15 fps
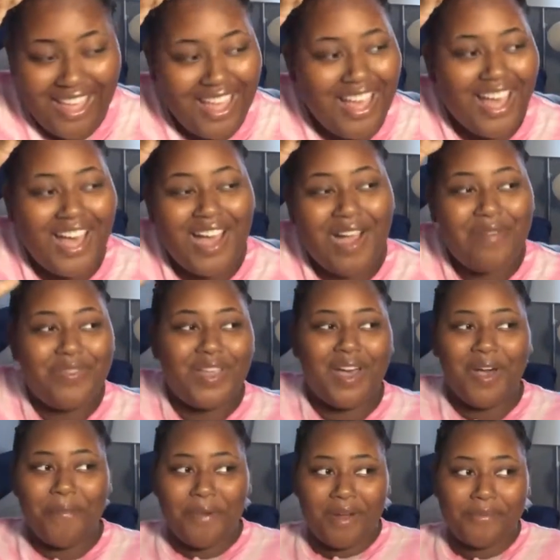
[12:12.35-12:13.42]
The
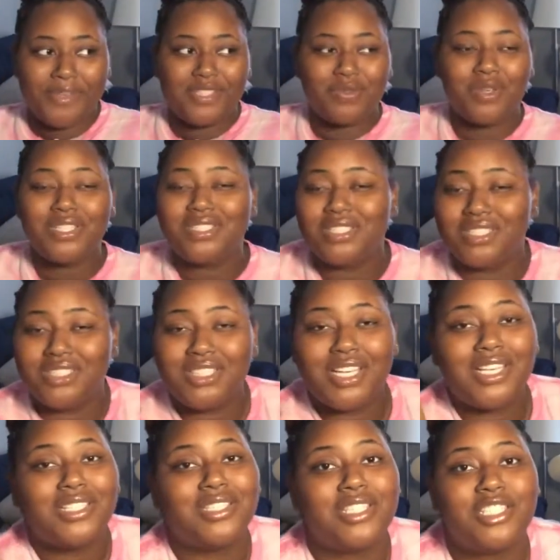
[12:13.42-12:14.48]
whole purpose was to
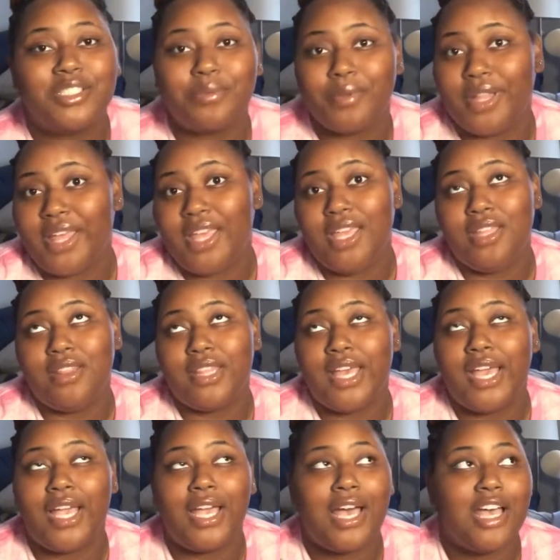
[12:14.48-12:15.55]
just explain
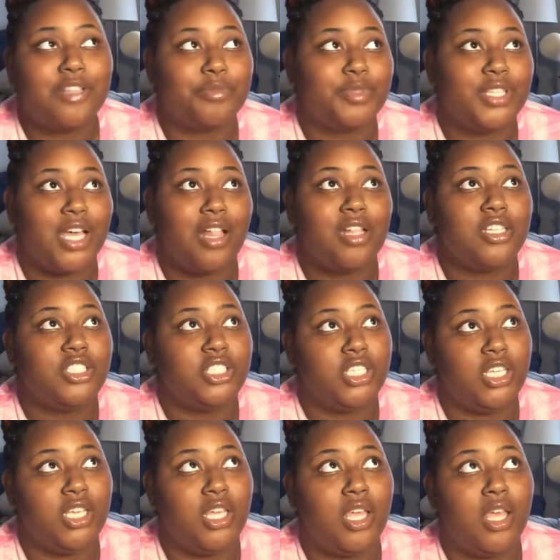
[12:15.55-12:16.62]
that
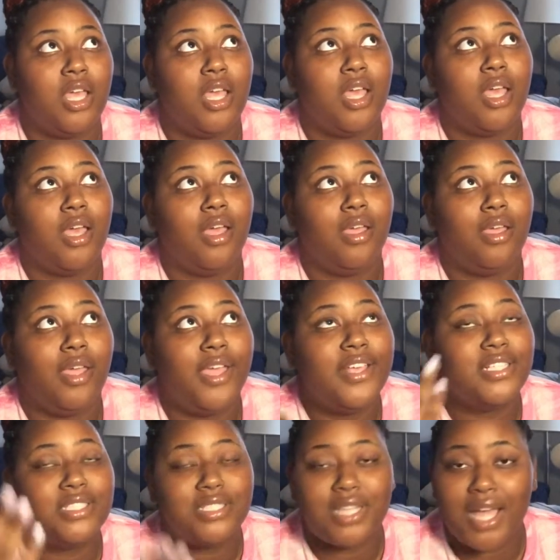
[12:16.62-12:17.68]
cosmetology
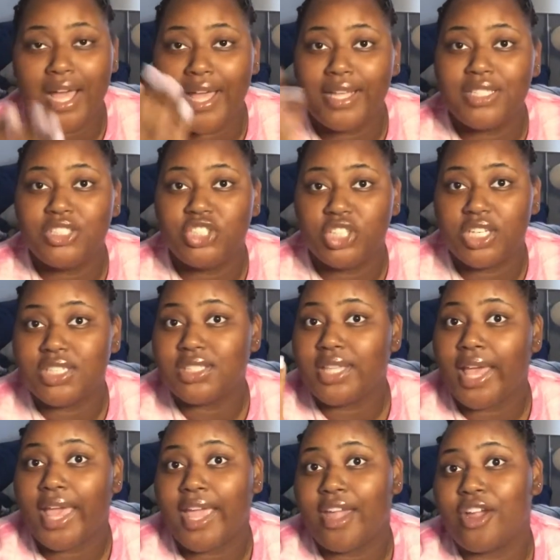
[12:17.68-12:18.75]
is not just
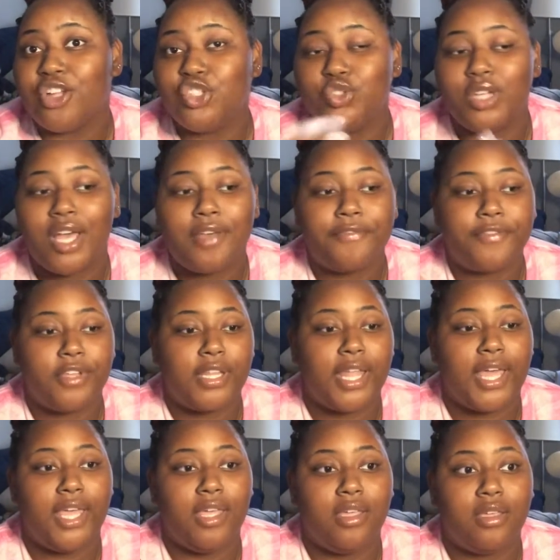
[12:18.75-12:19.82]
hair. Do not feel
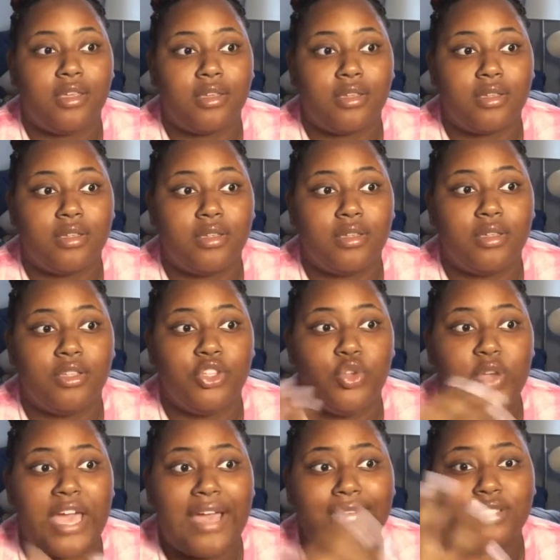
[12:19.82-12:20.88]
like you
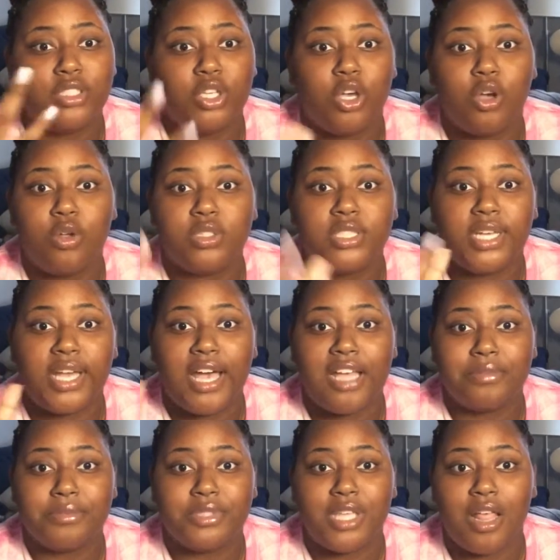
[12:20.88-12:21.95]
have to go to
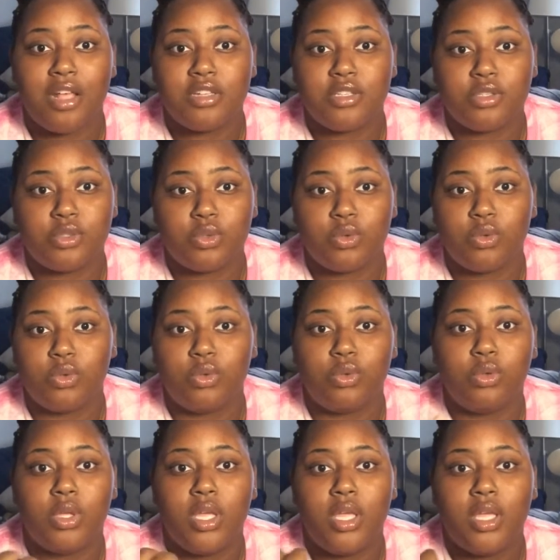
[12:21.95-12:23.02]
cosmetology
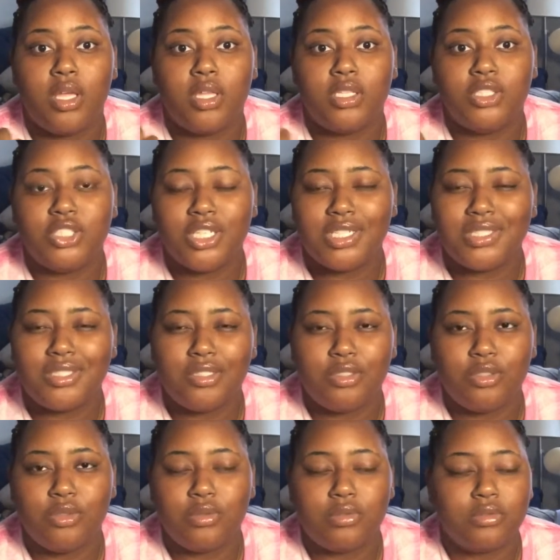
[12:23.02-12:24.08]
school just to
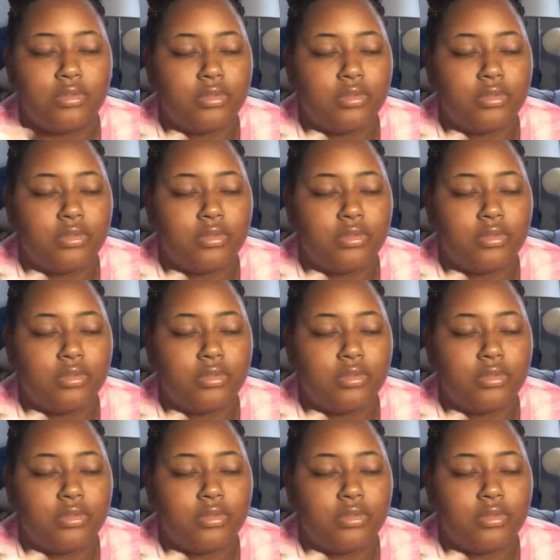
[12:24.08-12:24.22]
do.